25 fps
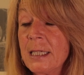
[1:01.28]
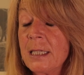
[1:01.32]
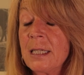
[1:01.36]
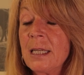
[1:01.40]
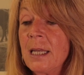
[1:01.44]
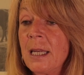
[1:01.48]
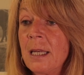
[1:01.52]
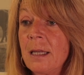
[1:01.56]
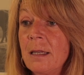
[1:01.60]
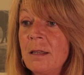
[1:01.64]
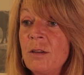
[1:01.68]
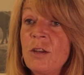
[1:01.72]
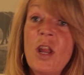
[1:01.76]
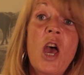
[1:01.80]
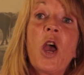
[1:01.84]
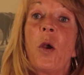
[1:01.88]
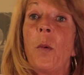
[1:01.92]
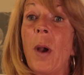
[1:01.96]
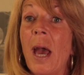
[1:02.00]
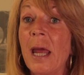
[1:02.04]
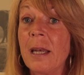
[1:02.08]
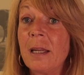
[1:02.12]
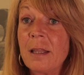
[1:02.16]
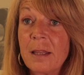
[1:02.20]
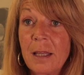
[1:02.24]
didn't know
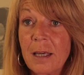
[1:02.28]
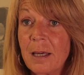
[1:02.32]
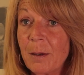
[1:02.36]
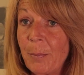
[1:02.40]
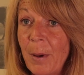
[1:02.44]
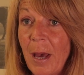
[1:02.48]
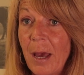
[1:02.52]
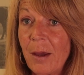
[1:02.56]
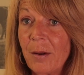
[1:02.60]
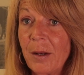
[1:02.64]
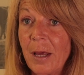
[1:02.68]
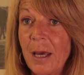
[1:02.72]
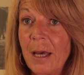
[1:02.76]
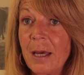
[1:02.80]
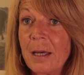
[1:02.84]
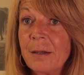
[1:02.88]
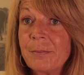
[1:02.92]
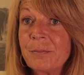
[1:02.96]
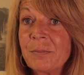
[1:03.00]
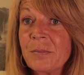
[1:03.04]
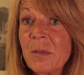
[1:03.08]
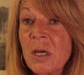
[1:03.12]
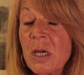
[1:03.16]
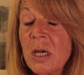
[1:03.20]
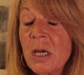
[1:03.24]
anything about it.
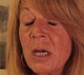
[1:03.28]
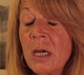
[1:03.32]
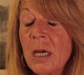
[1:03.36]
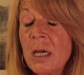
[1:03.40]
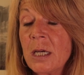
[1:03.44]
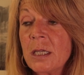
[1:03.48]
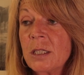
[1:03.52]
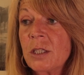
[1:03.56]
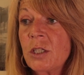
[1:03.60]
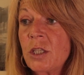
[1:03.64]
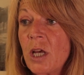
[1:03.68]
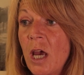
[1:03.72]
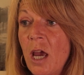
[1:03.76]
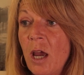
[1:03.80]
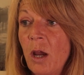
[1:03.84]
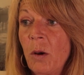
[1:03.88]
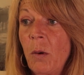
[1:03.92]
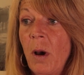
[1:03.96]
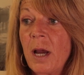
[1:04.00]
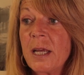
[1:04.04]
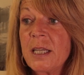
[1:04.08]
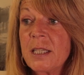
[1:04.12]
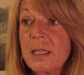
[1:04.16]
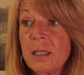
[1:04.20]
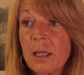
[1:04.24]
So
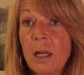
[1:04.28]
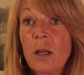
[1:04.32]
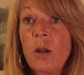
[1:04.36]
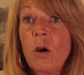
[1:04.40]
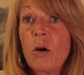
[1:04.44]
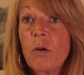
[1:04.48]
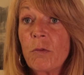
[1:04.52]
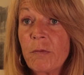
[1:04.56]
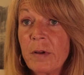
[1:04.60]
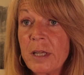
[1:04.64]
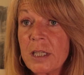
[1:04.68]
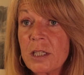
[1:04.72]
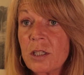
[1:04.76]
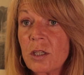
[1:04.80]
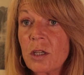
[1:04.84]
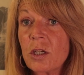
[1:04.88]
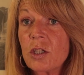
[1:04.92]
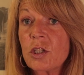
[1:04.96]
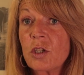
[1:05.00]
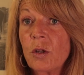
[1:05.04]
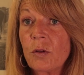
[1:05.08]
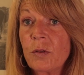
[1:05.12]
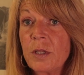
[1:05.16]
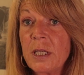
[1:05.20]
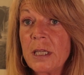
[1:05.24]
I did a lot of research on